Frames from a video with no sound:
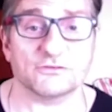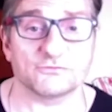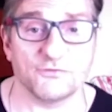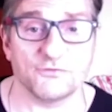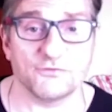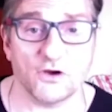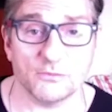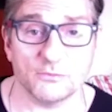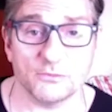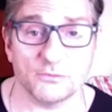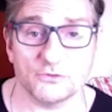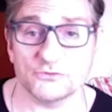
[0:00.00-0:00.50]

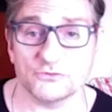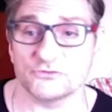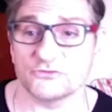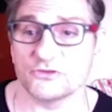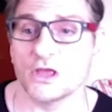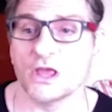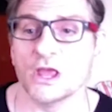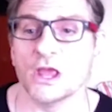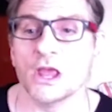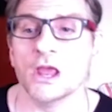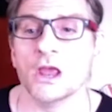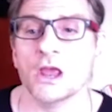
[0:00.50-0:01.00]
farmers,
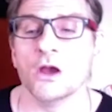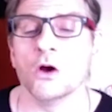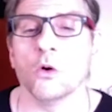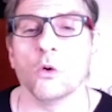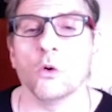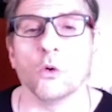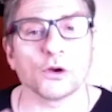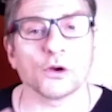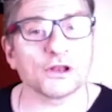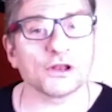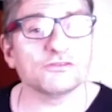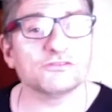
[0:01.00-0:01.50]

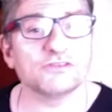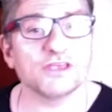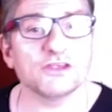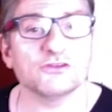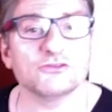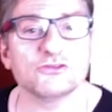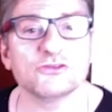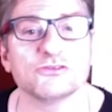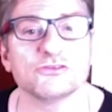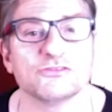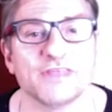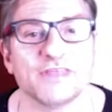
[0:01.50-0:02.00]

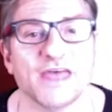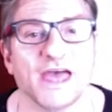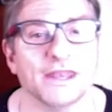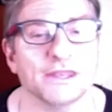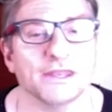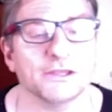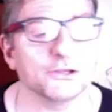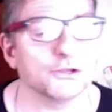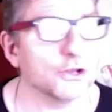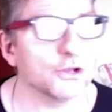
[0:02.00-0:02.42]
organizations that,